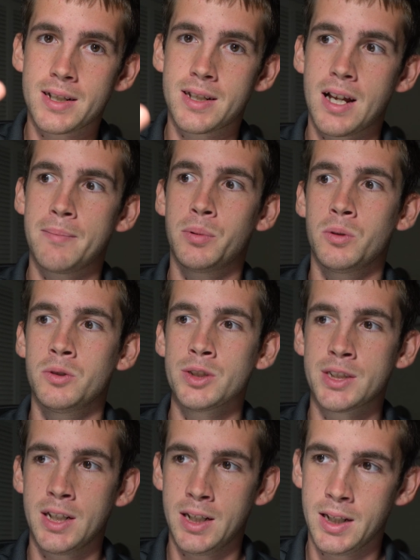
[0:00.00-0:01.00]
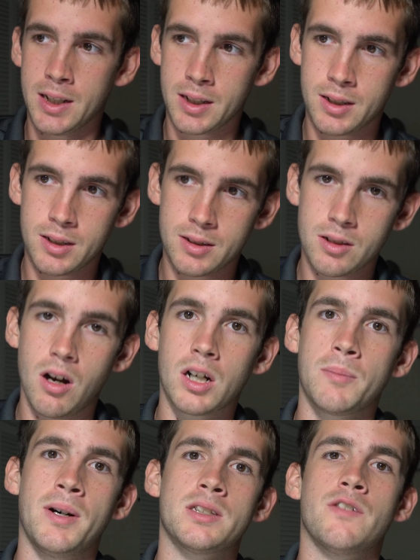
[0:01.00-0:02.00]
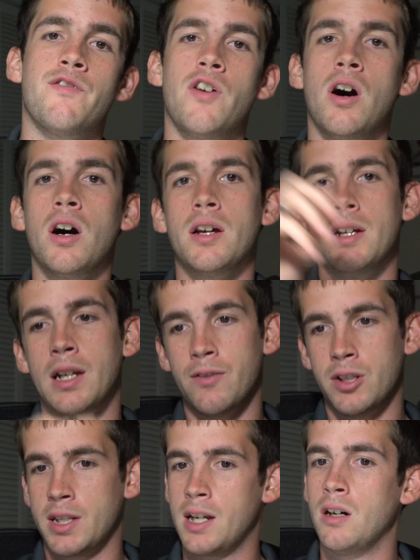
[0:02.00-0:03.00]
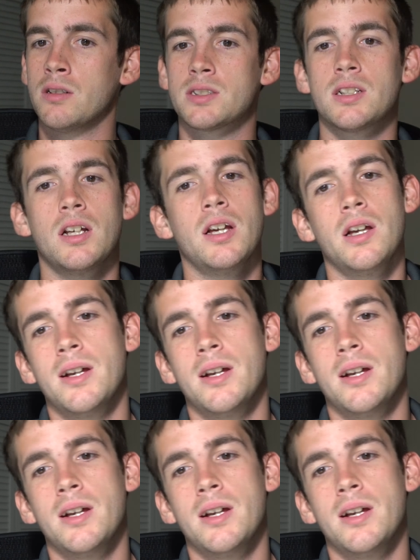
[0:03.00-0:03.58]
examples and talk about the font and everything else.